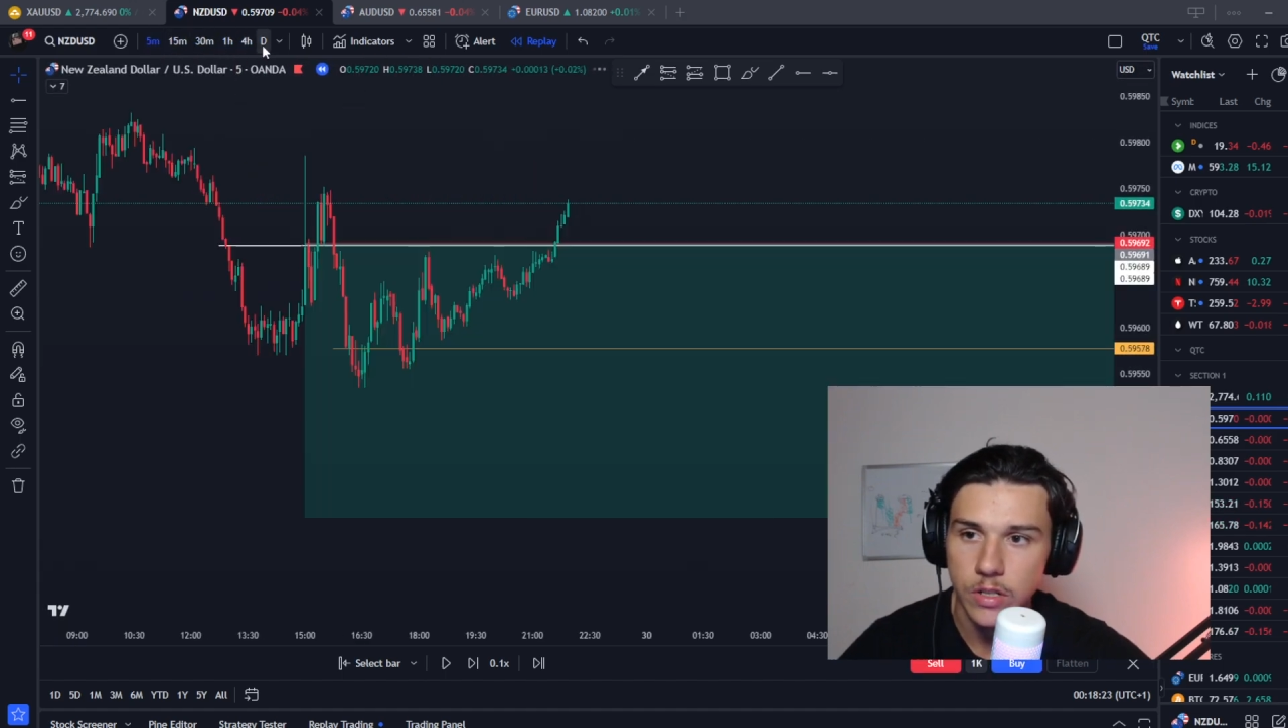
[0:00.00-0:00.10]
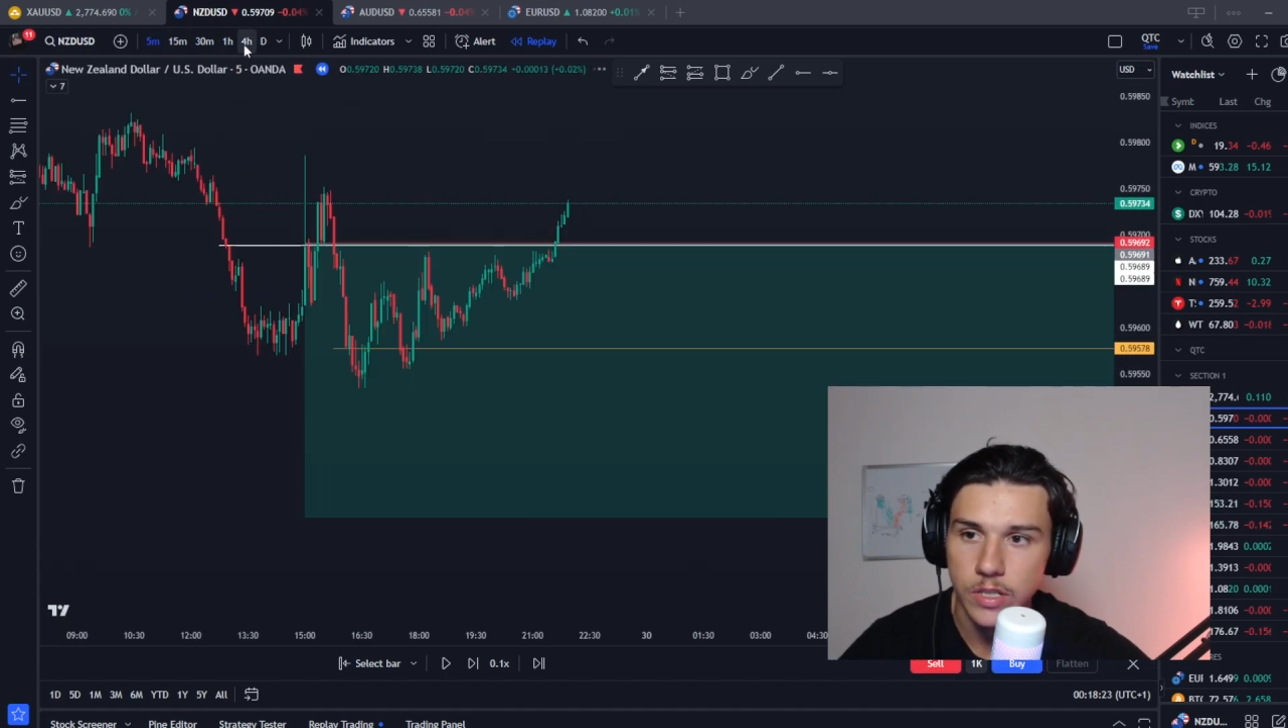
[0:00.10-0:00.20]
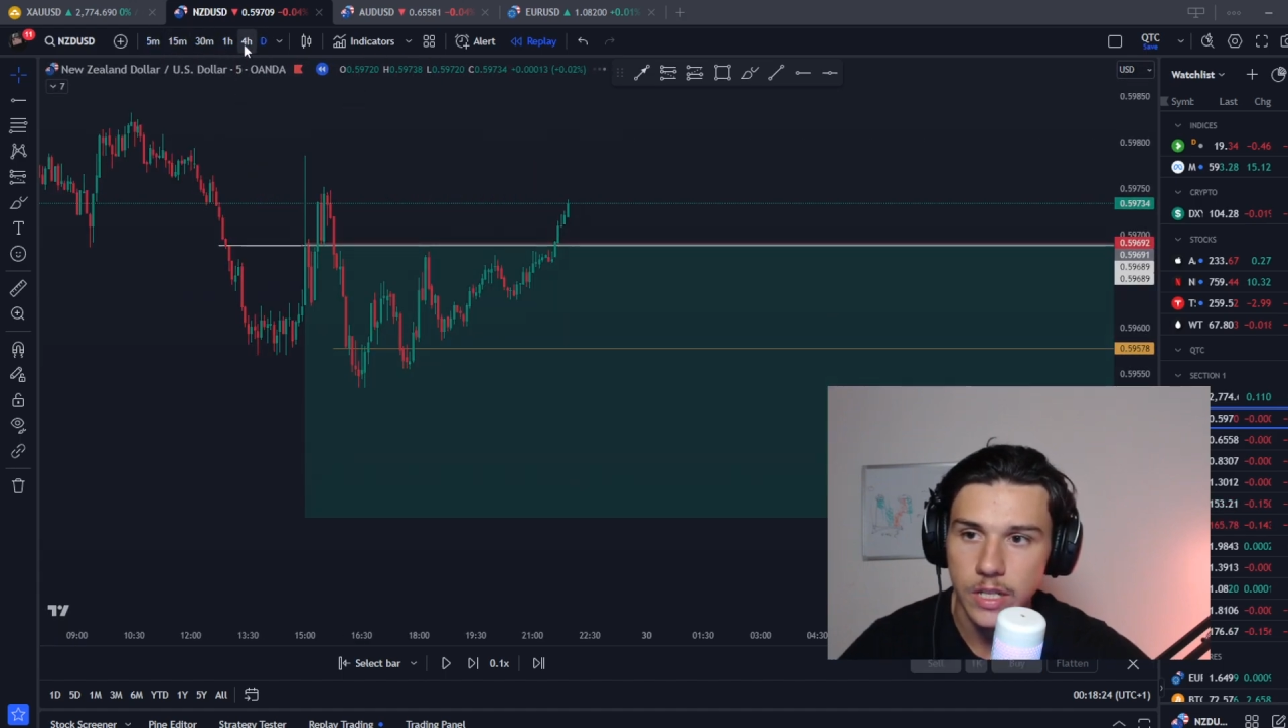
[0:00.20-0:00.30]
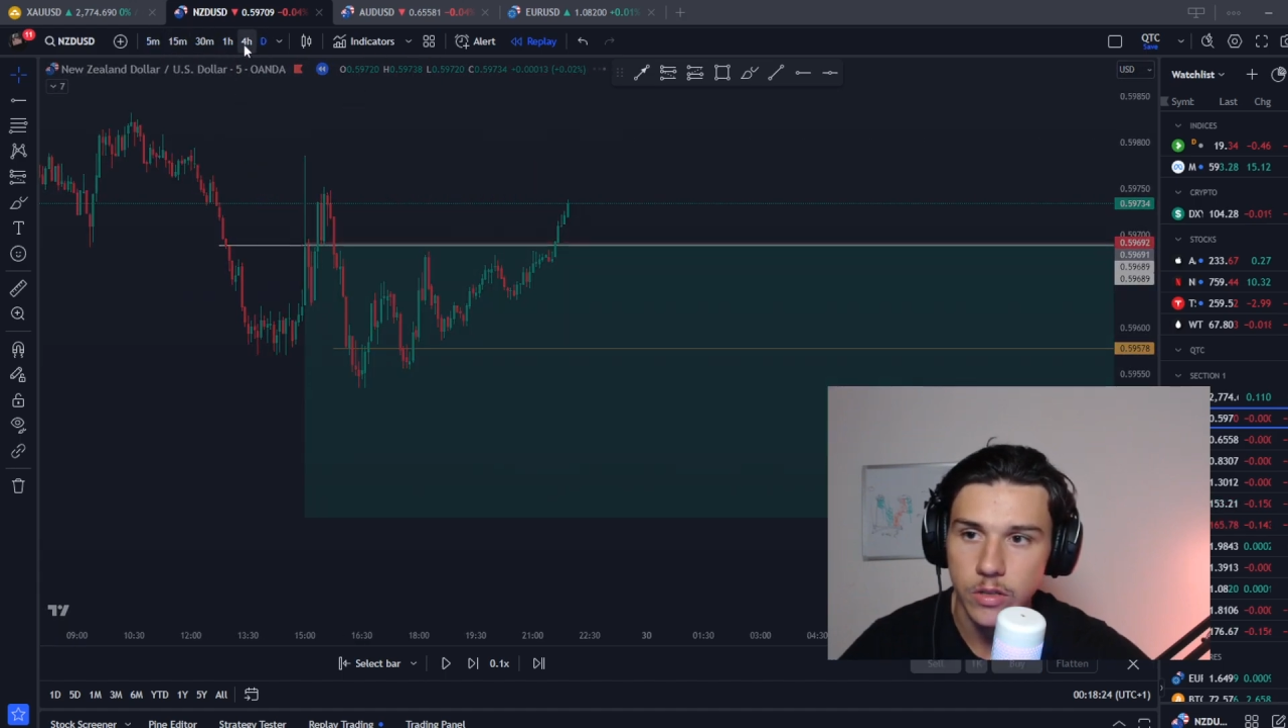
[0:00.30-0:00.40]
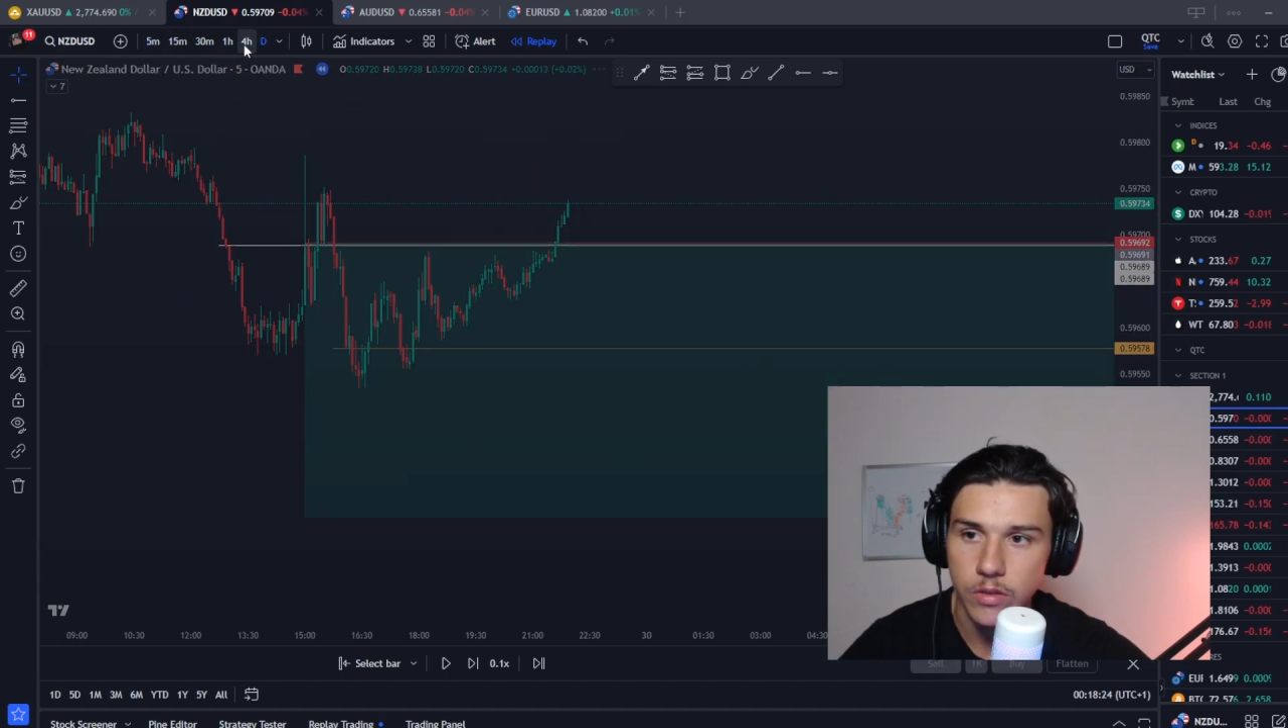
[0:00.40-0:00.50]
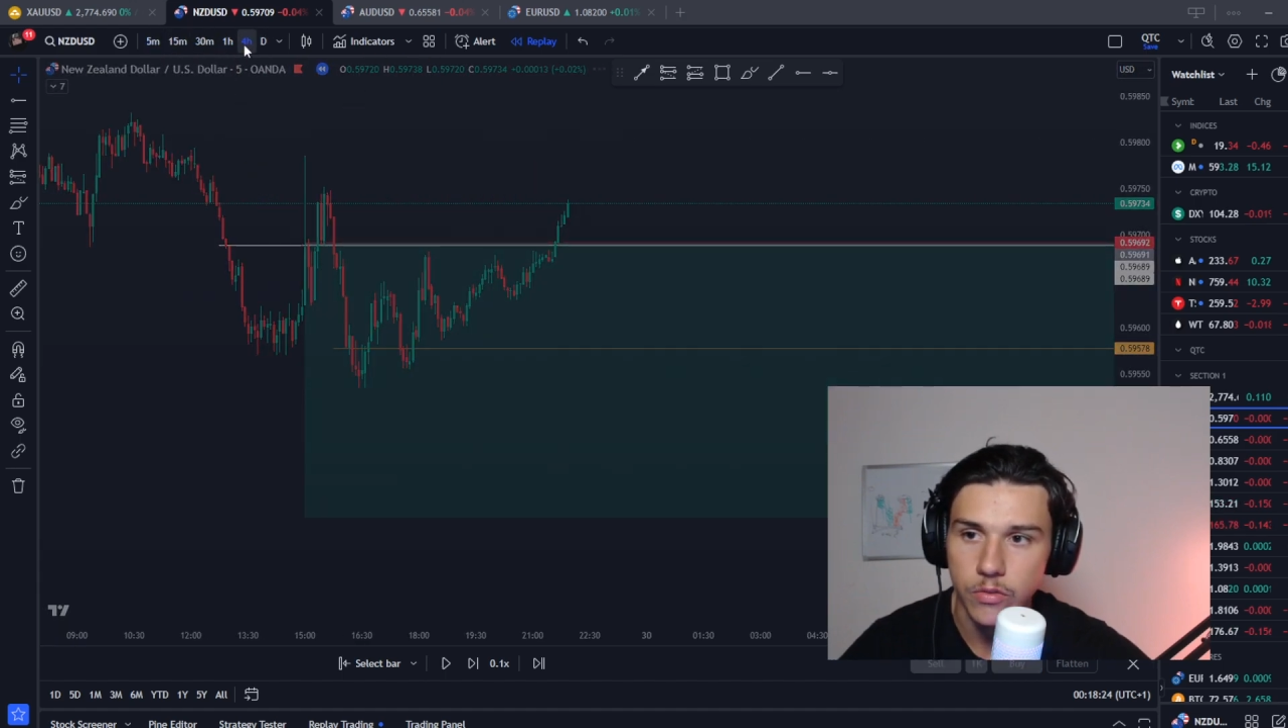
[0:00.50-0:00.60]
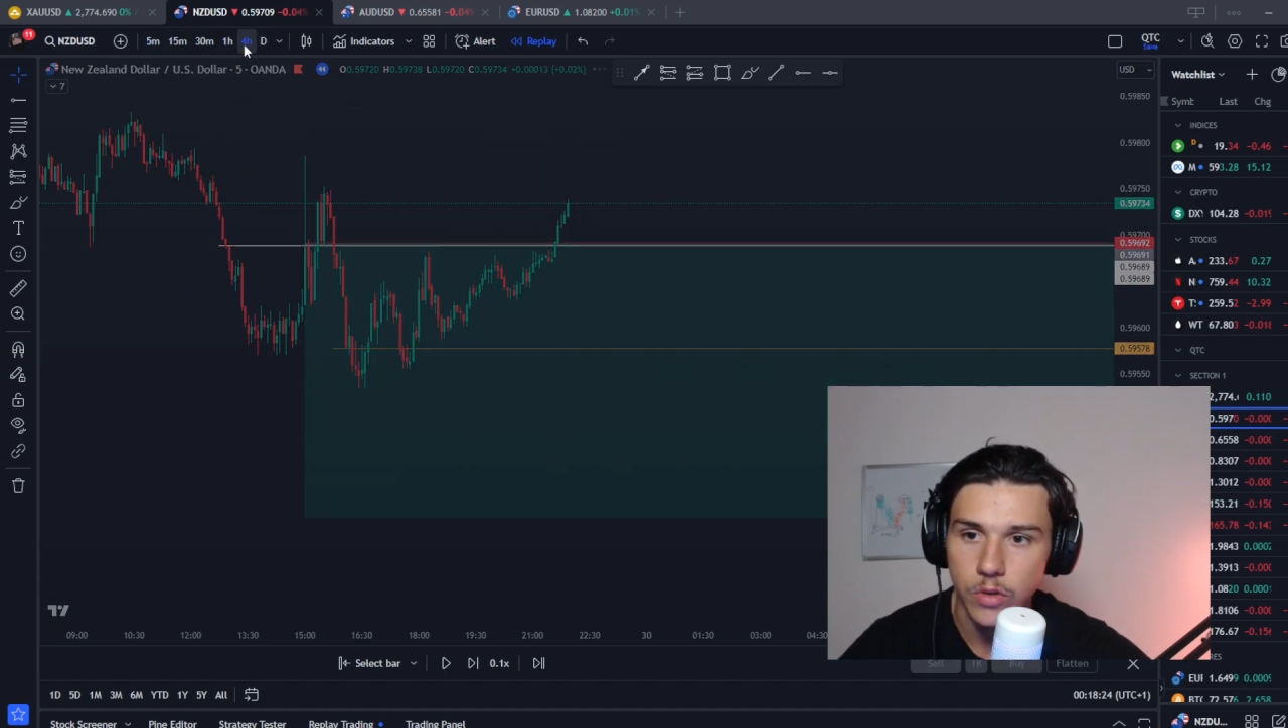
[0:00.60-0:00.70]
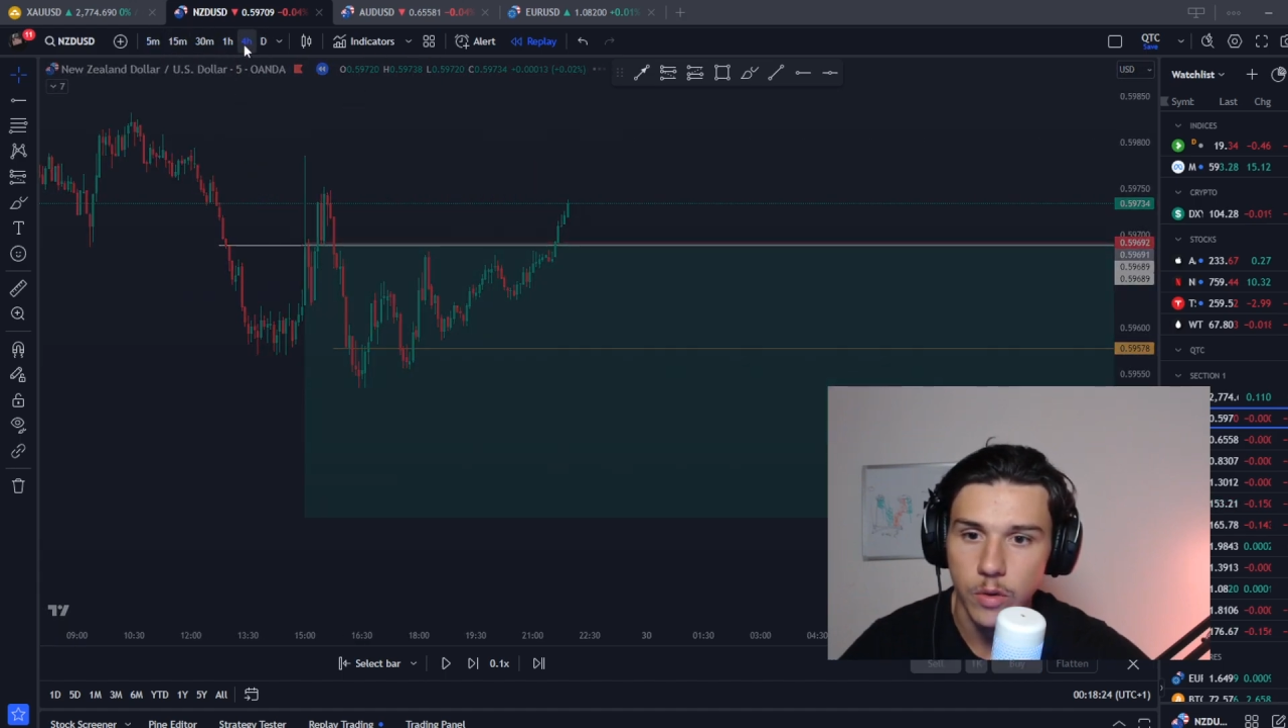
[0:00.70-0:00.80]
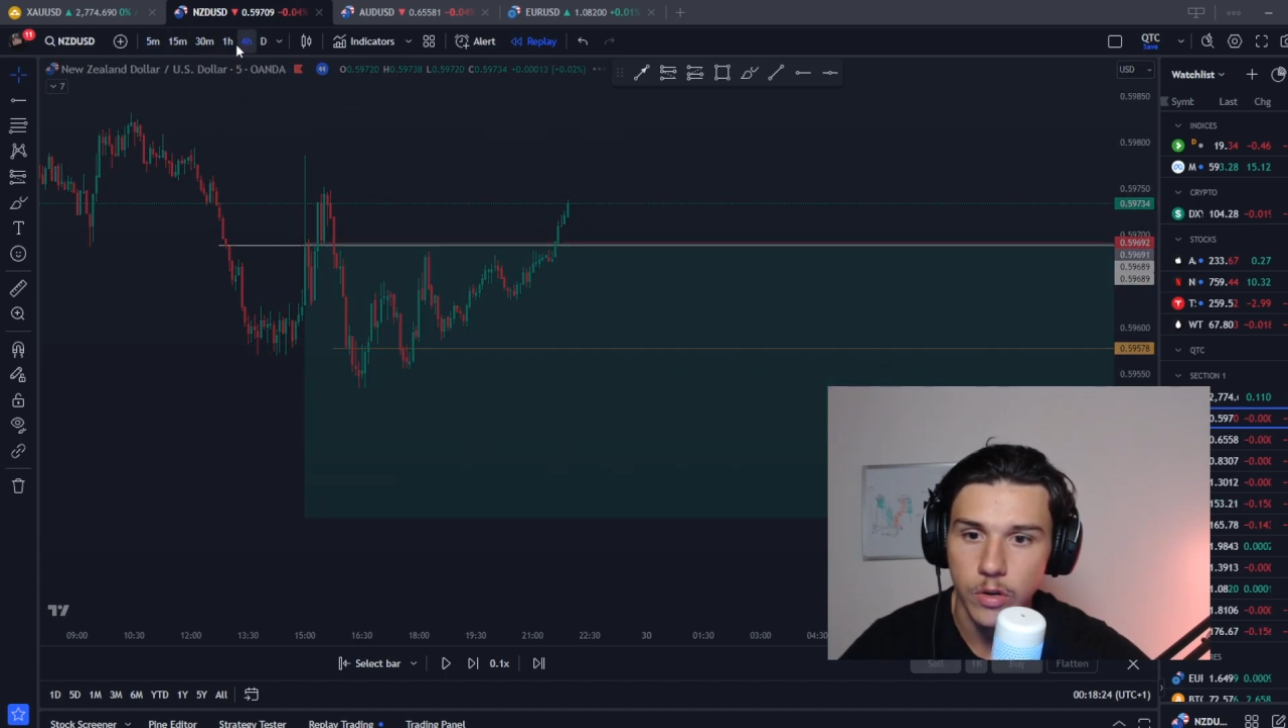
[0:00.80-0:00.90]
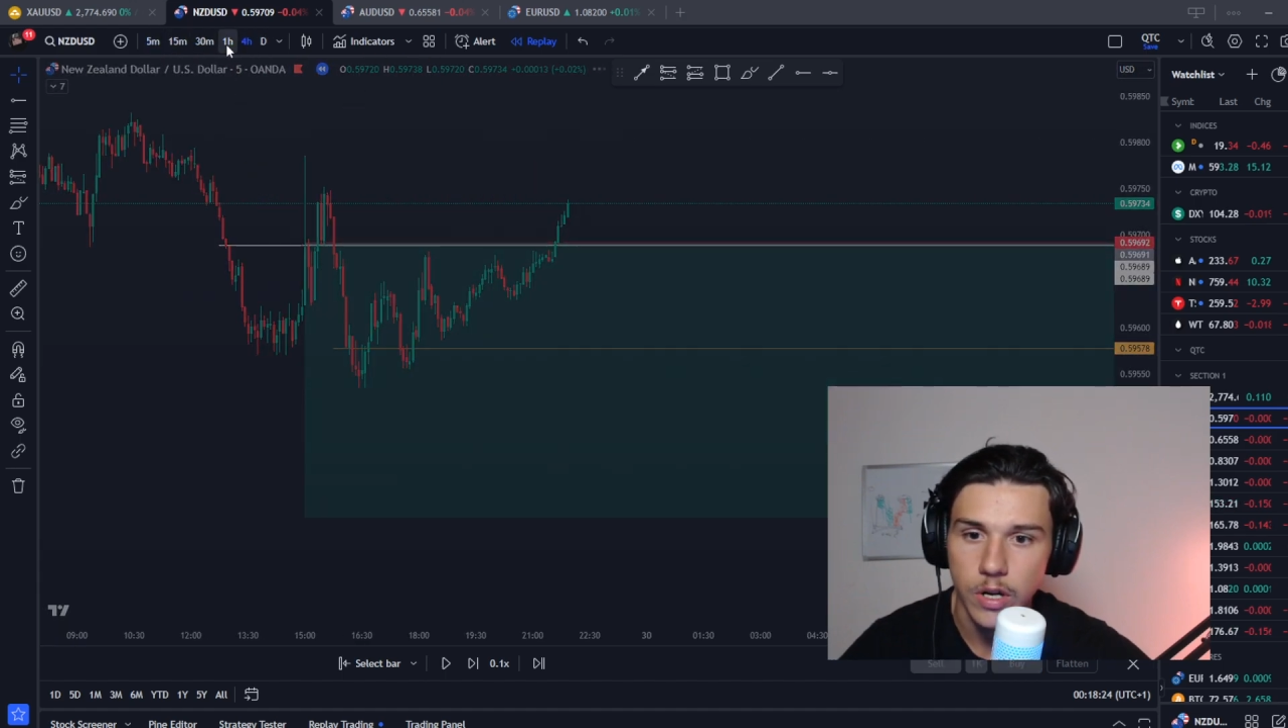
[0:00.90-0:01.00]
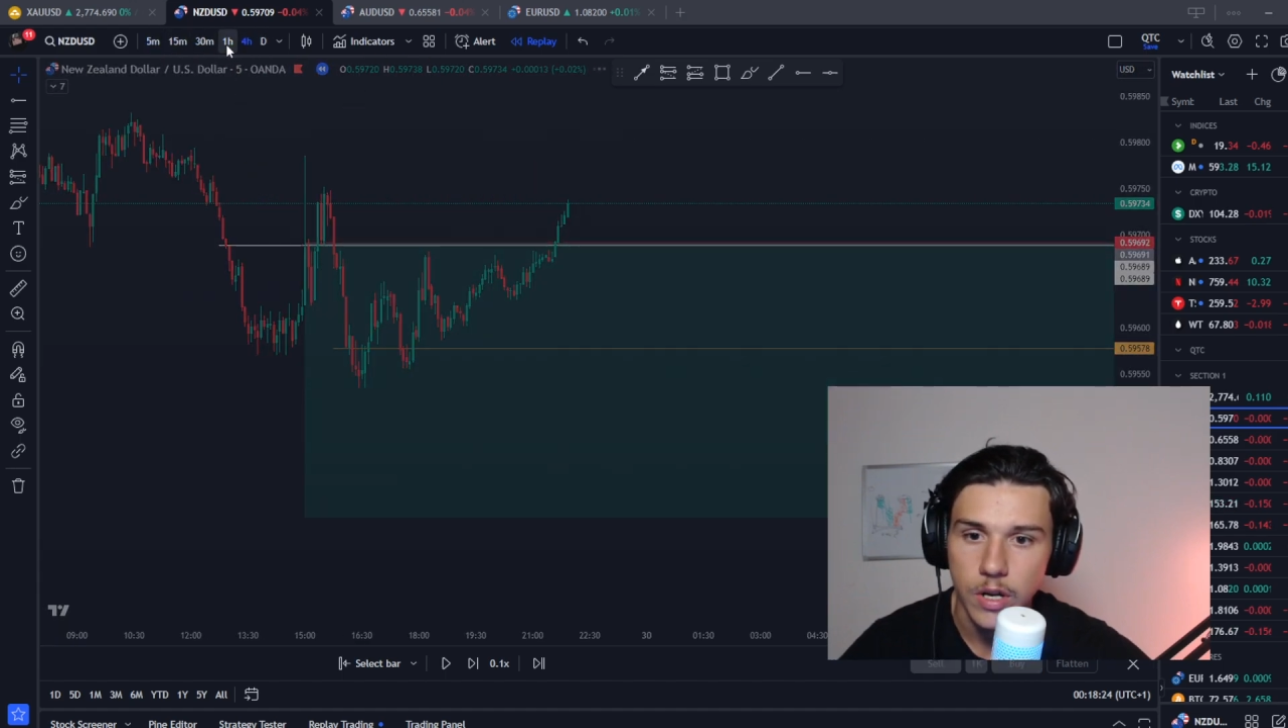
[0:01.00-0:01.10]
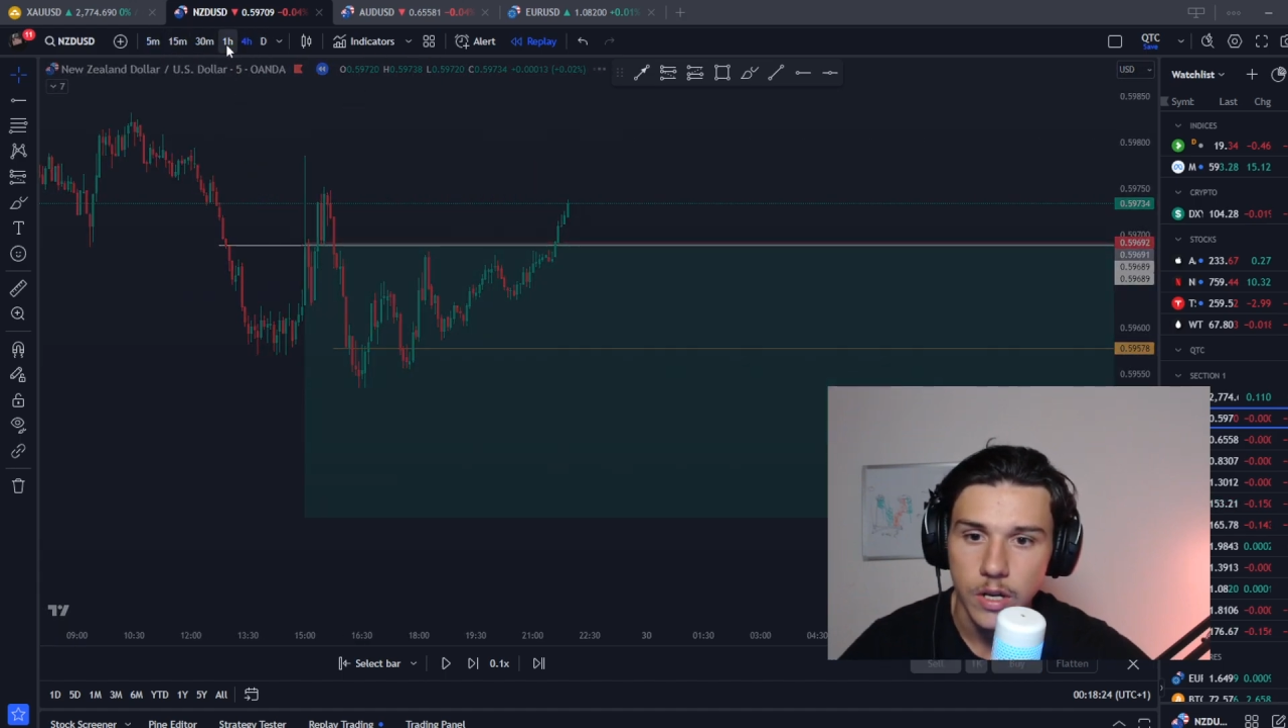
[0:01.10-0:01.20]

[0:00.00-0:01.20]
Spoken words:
daily on the 4 hour,